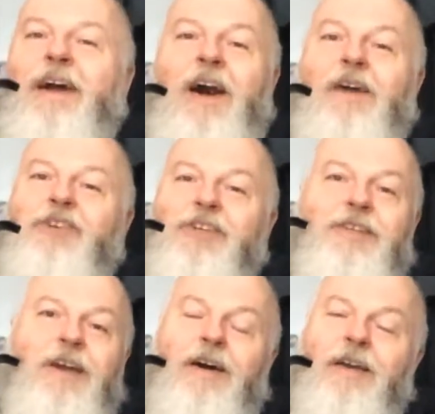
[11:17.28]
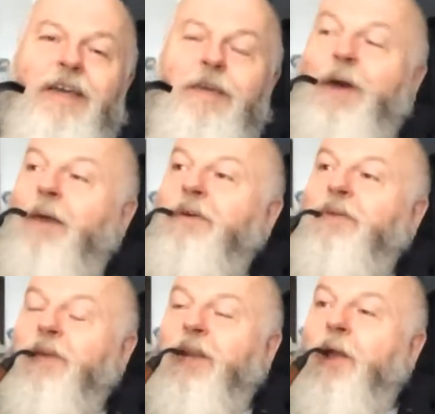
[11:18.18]
I just can't keep up,
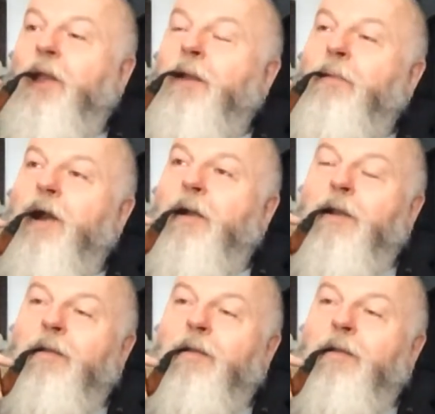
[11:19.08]
you know. Well,